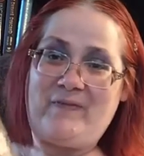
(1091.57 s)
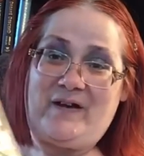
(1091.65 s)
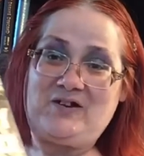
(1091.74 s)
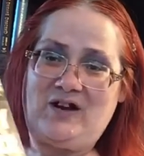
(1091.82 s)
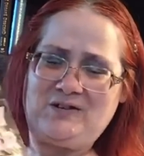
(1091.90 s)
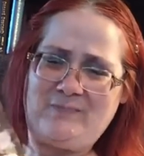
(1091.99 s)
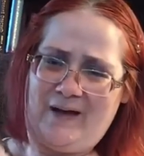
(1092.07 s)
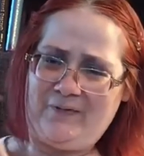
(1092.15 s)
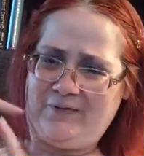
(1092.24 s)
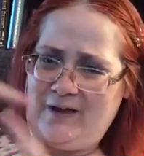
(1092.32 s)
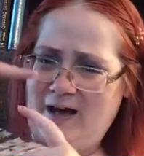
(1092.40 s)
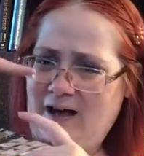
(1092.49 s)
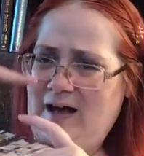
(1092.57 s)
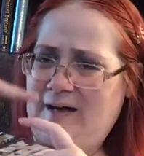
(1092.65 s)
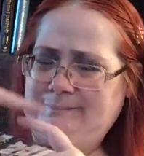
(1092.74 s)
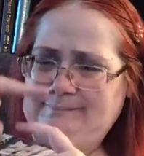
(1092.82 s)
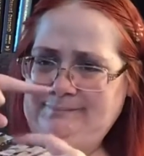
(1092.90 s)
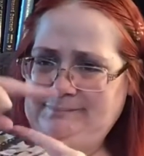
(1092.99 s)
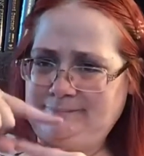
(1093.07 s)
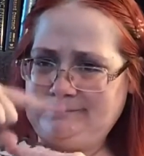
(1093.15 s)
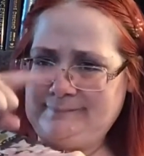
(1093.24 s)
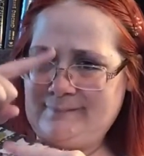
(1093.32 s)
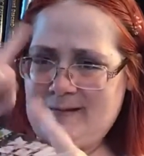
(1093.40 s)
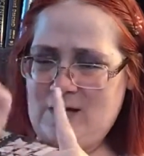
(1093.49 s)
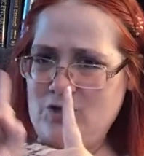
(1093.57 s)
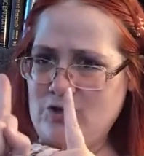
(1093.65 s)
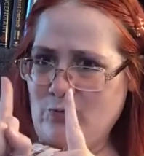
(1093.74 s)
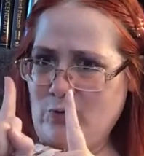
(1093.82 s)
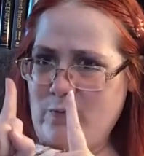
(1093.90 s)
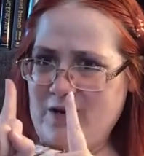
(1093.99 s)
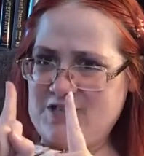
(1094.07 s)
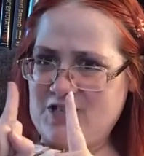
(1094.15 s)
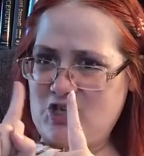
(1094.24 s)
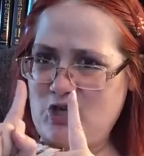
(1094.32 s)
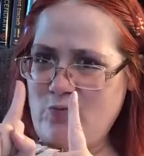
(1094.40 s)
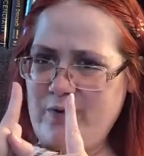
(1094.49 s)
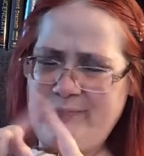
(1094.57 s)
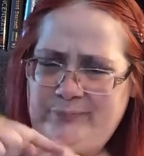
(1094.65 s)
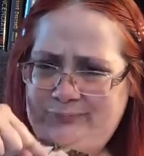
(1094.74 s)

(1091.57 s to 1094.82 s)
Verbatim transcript: They talked about the, um, the Rubik's Cube,